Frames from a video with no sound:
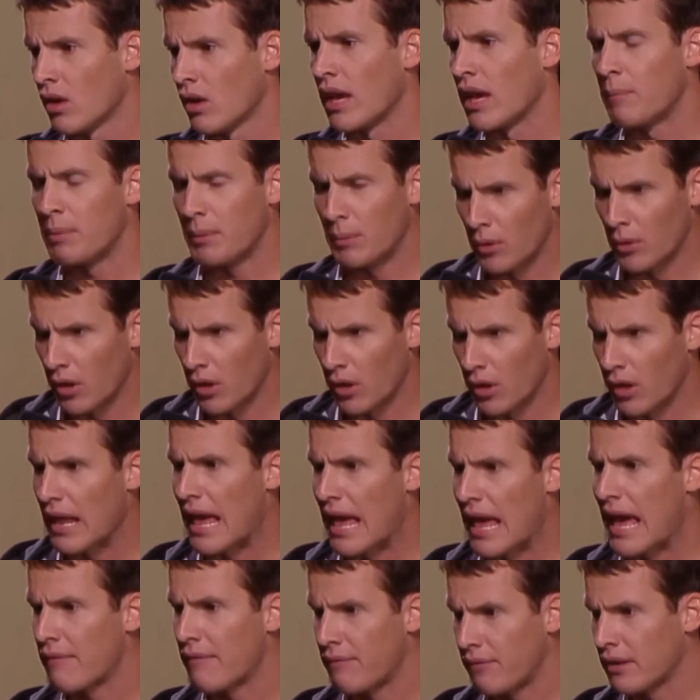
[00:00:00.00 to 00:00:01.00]
Okay, people that are
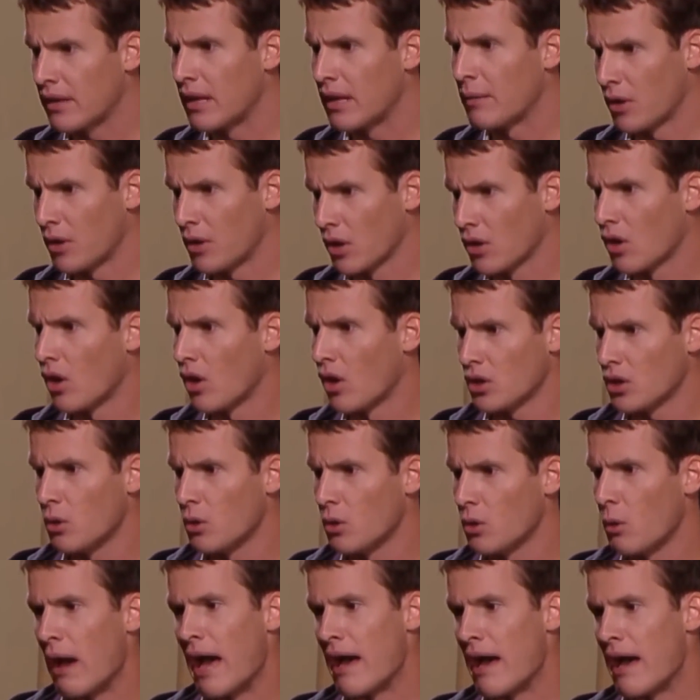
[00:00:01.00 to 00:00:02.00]
laughing, I'm going to call
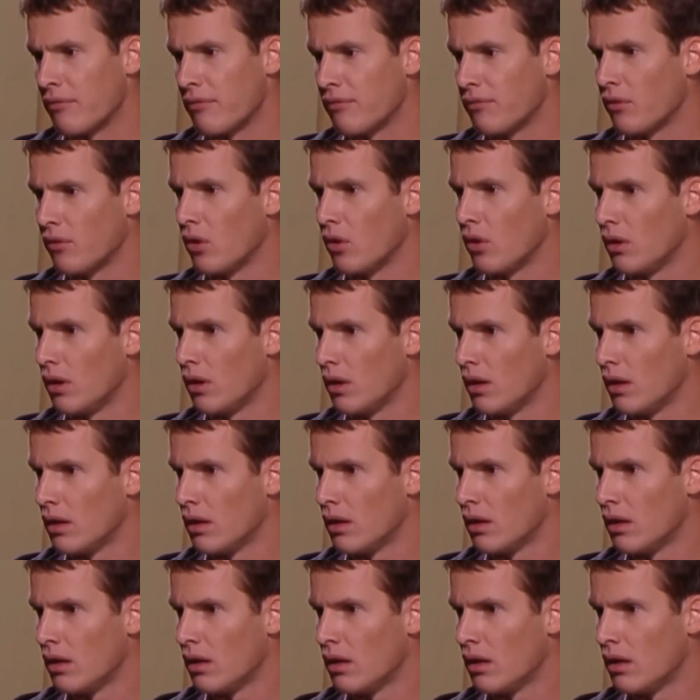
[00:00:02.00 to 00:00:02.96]
you half full.